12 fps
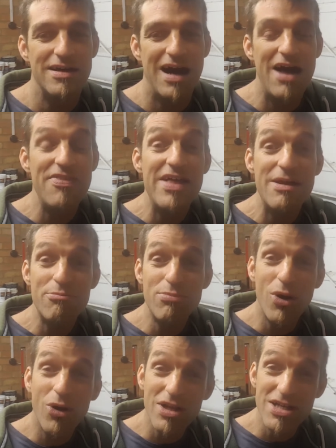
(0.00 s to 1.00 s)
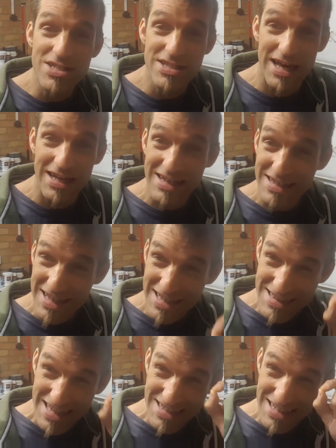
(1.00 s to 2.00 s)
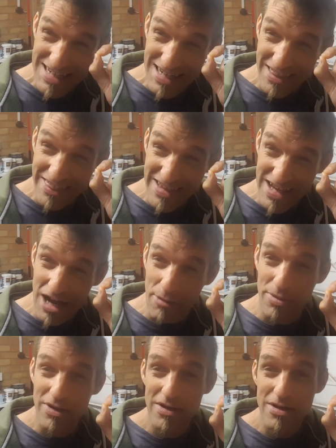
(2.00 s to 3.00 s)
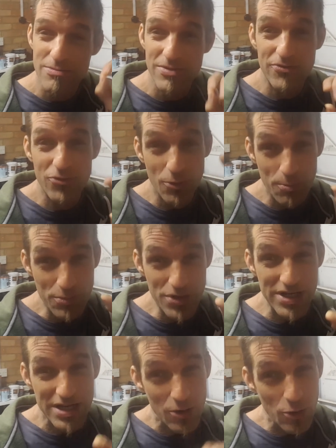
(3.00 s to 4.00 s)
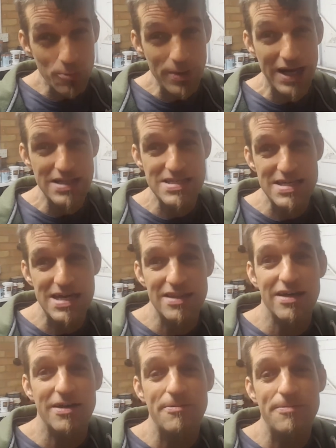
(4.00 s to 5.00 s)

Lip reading: And then polished that little thing up before putting it all back together.